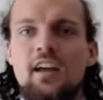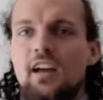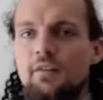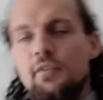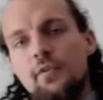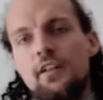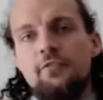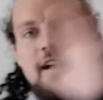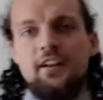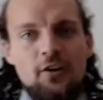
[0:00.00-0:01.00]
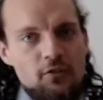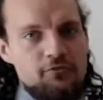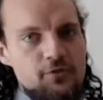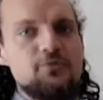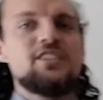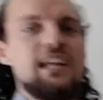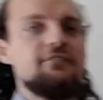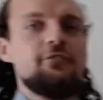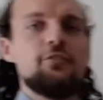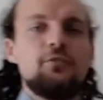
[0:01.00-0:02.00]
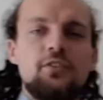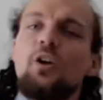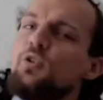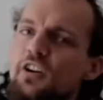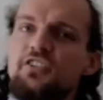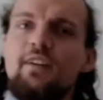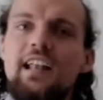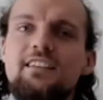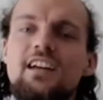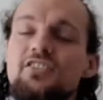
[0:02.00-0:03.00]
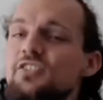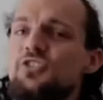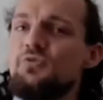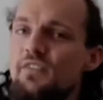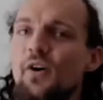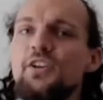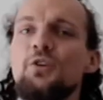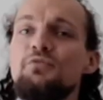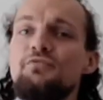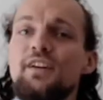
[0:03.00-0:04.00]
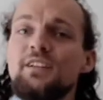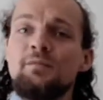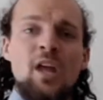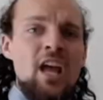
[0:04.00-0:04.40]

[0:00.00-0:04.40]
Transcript: And we ran all through 10-fold cross-validation to avoid overfitting.